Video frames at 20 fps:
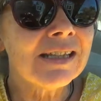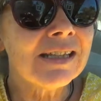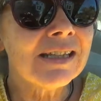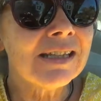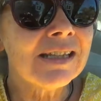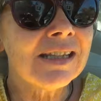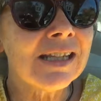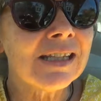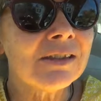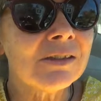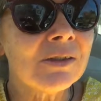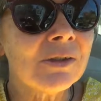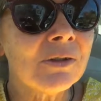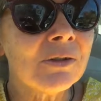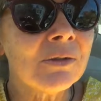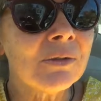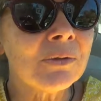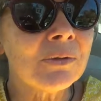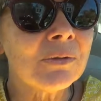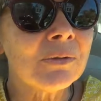that
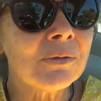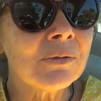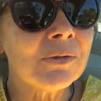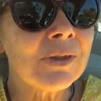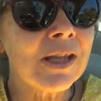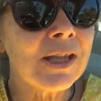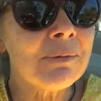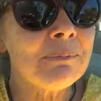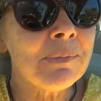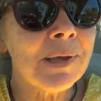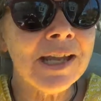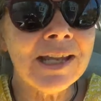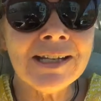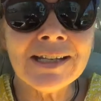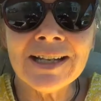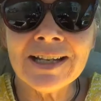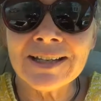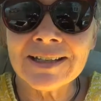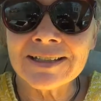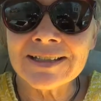though they may
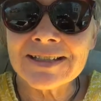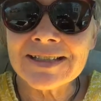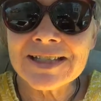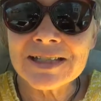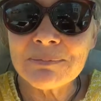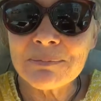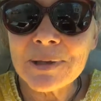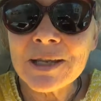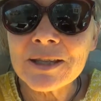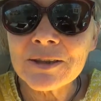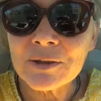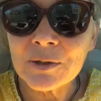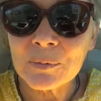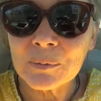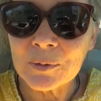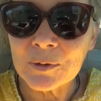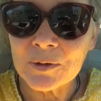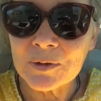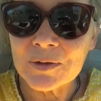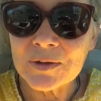not speak the
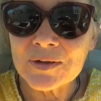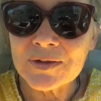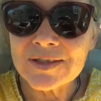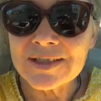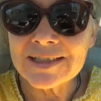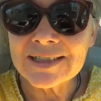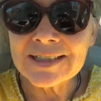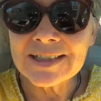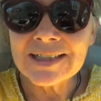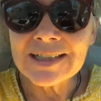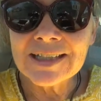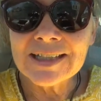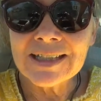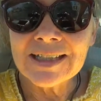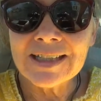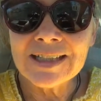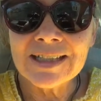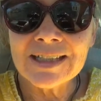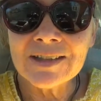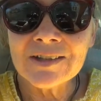words,
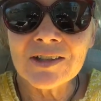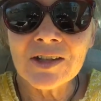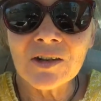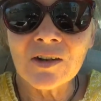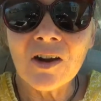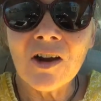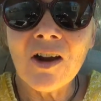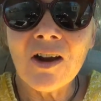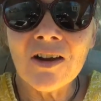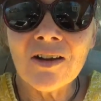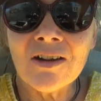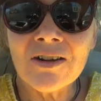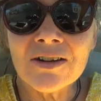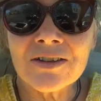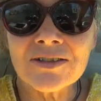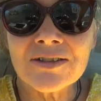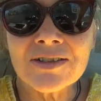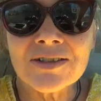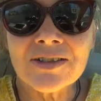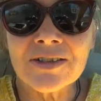in their
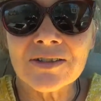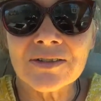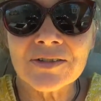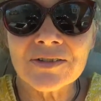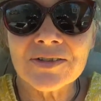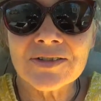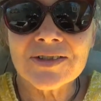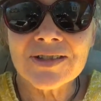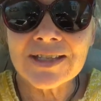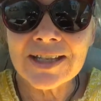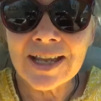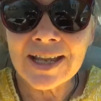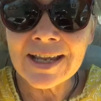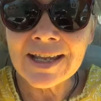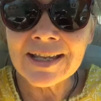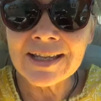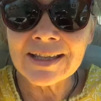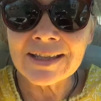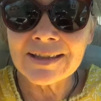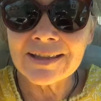hearts, they're
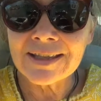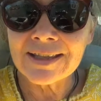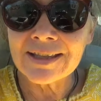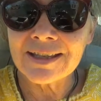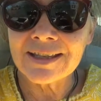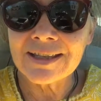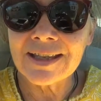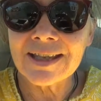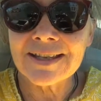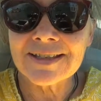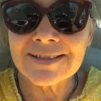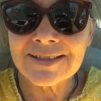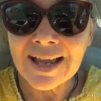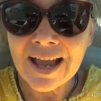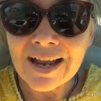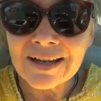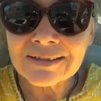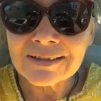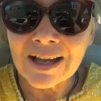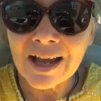saying the
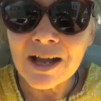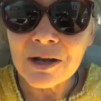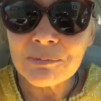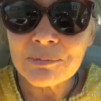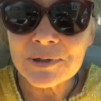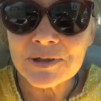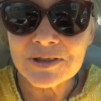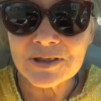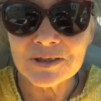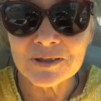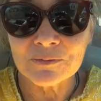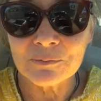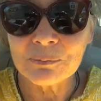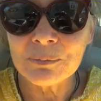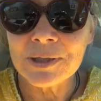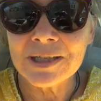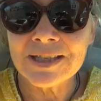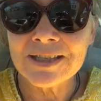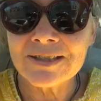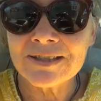exact opposite of
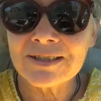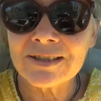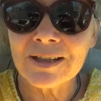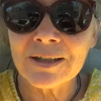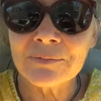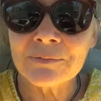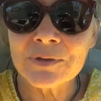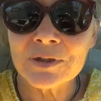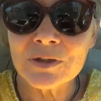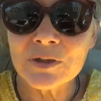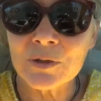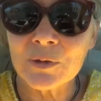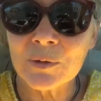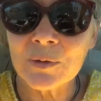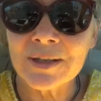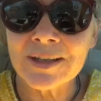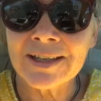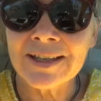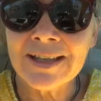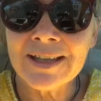peace, love, and
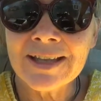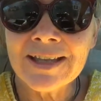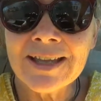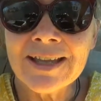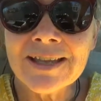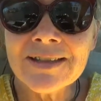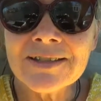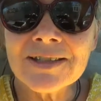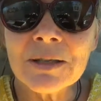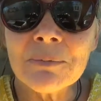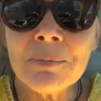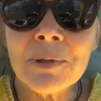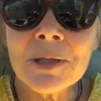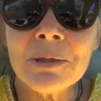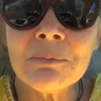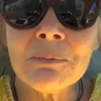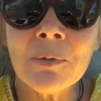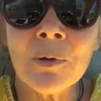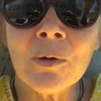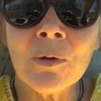joy.
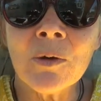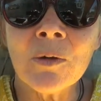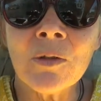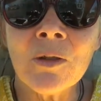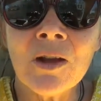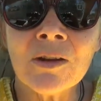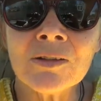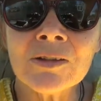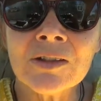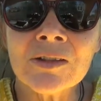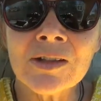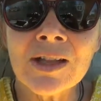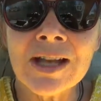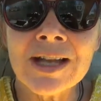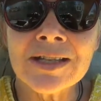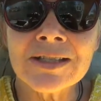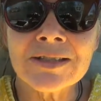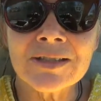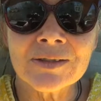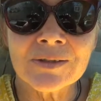Something more along the
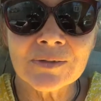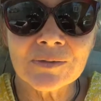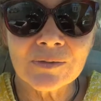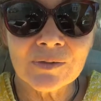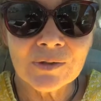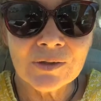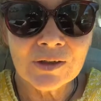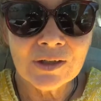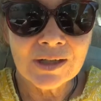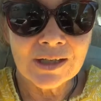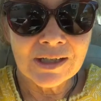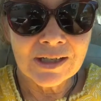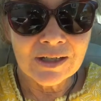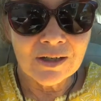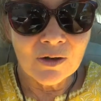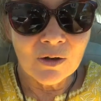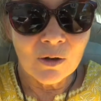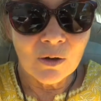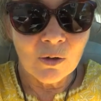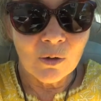lines of
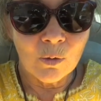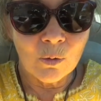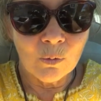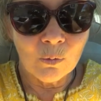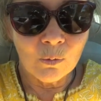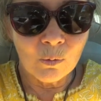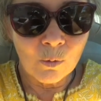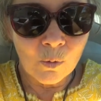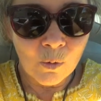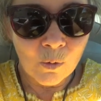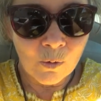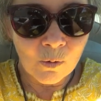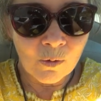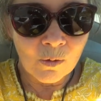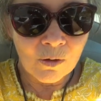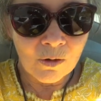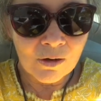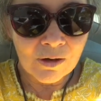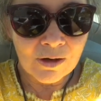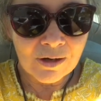
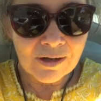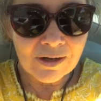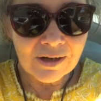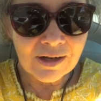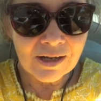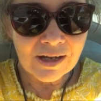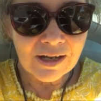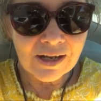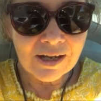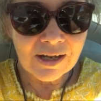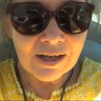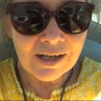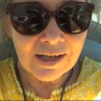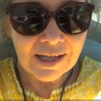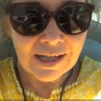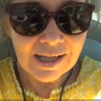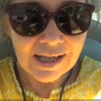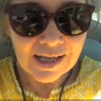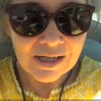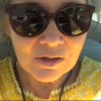war,
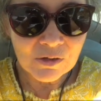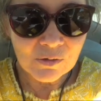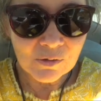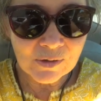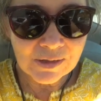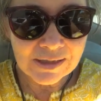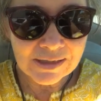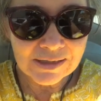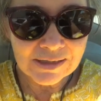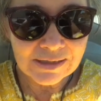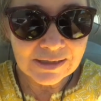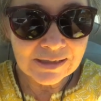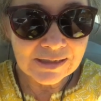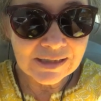hatred,